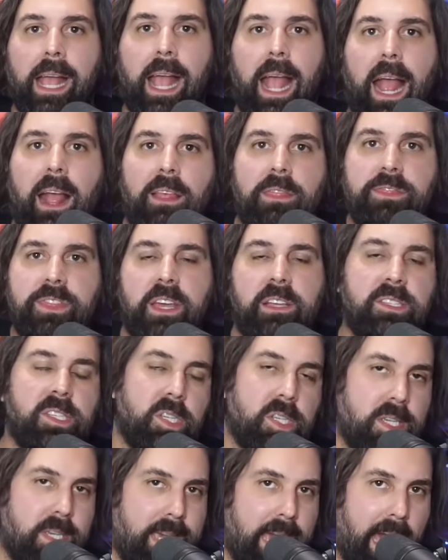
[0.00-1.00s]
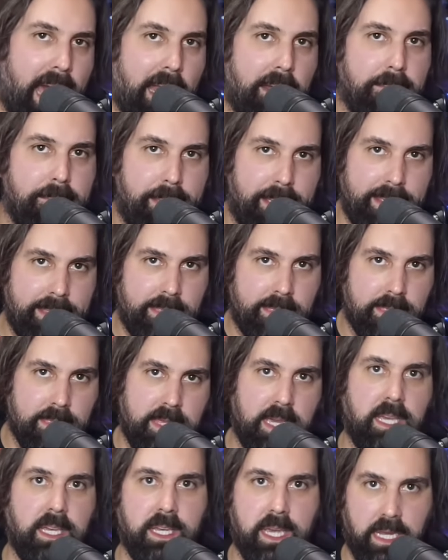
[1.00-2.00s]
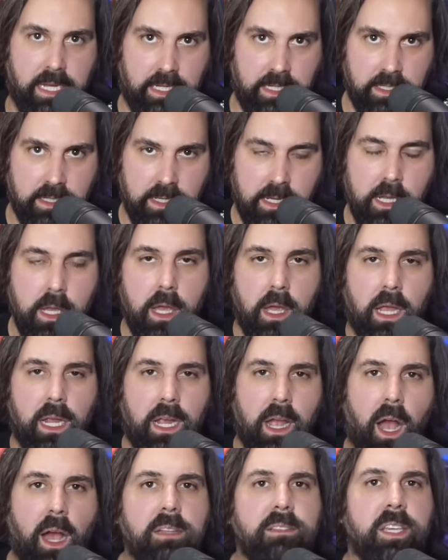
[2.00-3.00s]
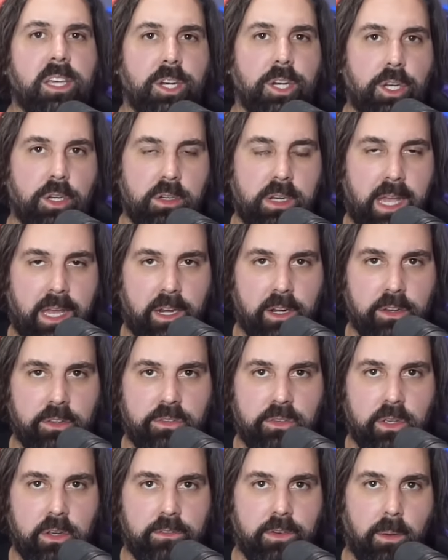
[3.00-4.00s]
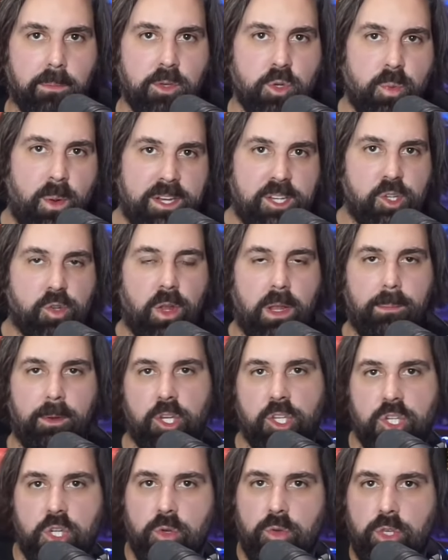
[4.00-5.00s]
And this got me thinking. Content creators, from Twitch streamers to